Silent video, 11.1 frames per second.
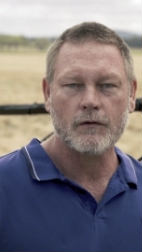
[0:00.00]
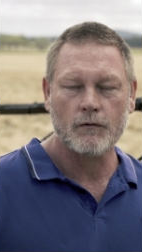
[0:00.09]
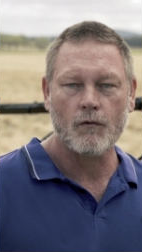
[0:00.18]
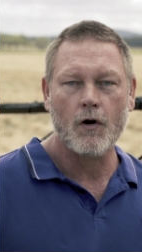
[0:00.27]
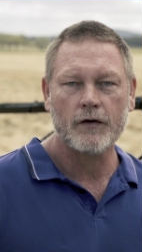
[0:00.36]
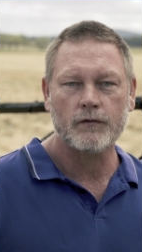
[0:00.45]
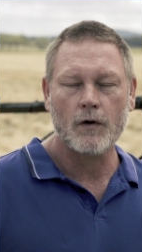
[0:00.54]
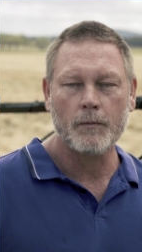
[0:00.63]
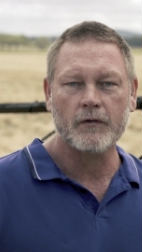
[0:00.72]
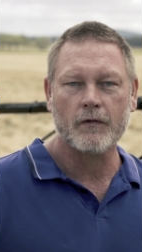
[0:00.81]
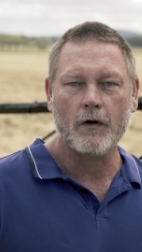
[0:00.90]
the right
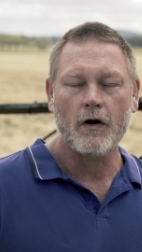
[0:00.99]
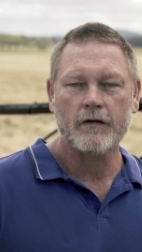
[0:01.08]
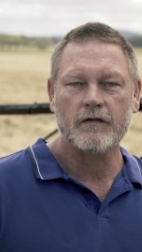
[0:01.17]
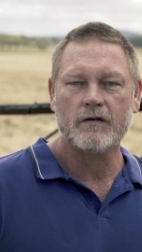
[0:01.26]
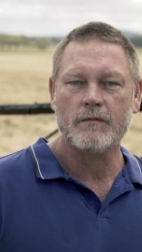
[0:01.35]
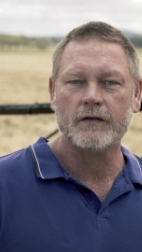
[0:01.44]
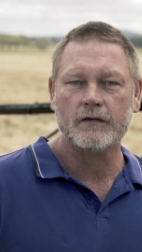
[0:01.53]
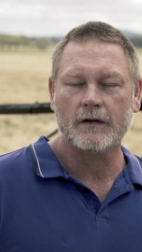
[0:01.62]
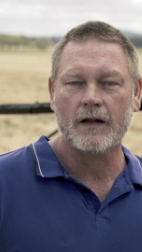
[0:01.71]
droplet size to match the